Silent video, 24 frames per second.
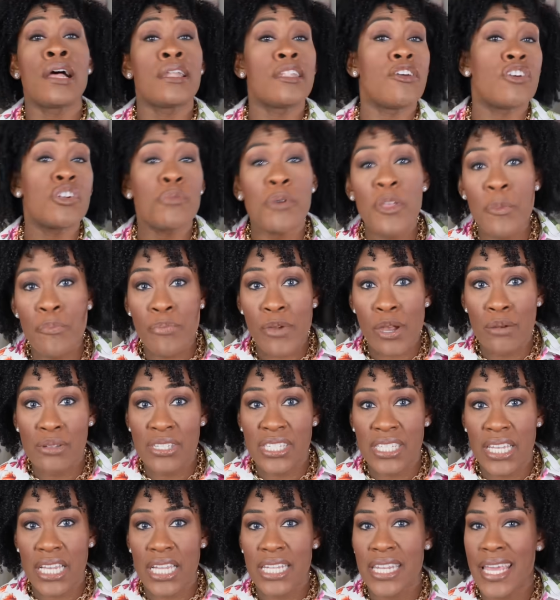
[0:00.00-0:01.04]
Loaded with
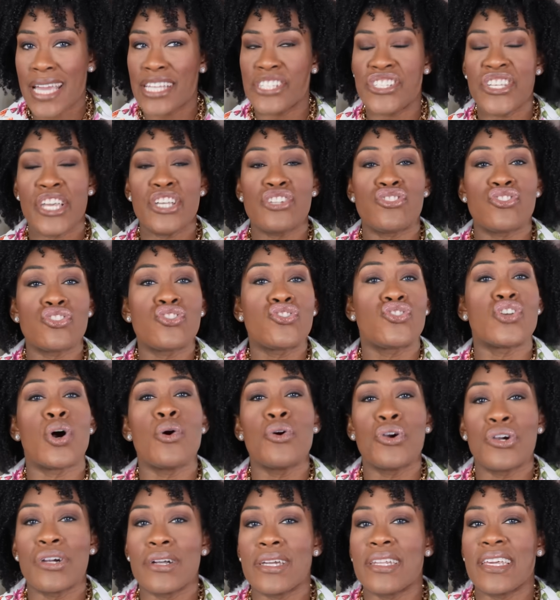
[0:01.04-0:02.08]
protein, it tastes so
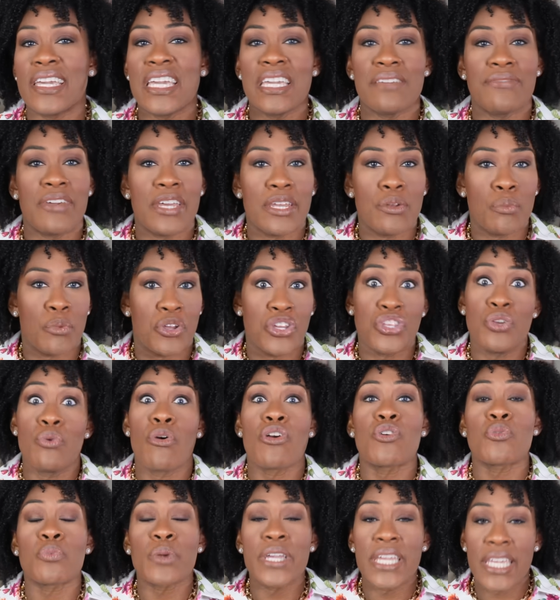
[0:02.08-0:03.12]
good even when you
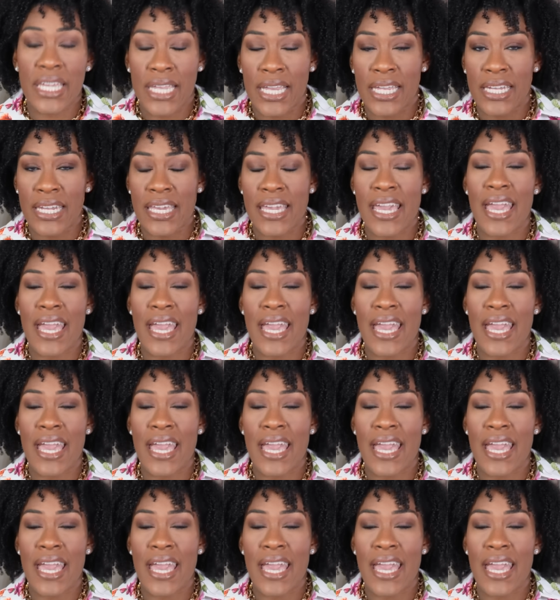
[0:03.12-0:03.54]
are reheating